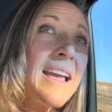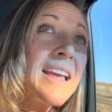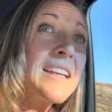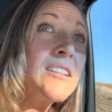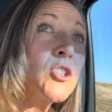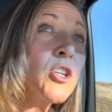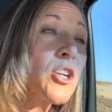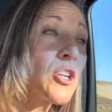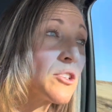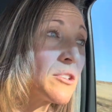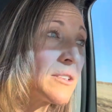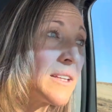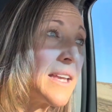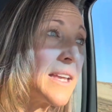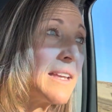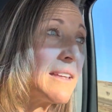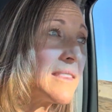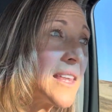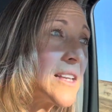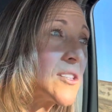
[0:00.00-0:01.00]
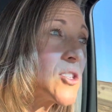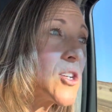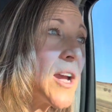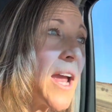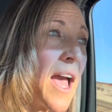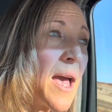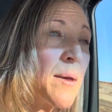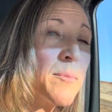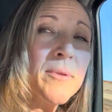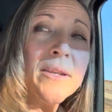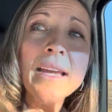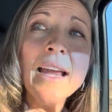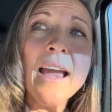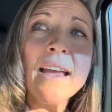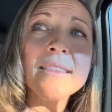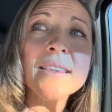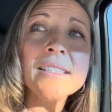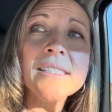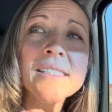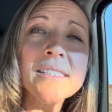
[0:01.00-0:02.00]
internally. Things are happening
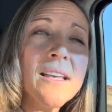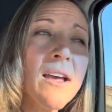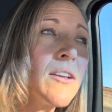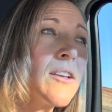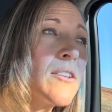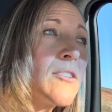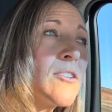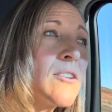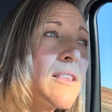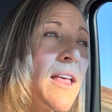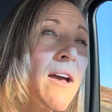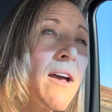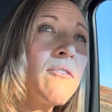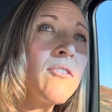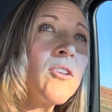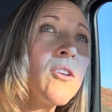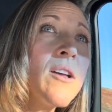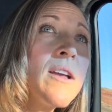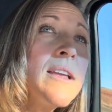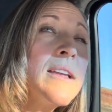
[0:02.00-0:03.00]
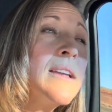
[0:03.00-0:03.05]
at the cellular level.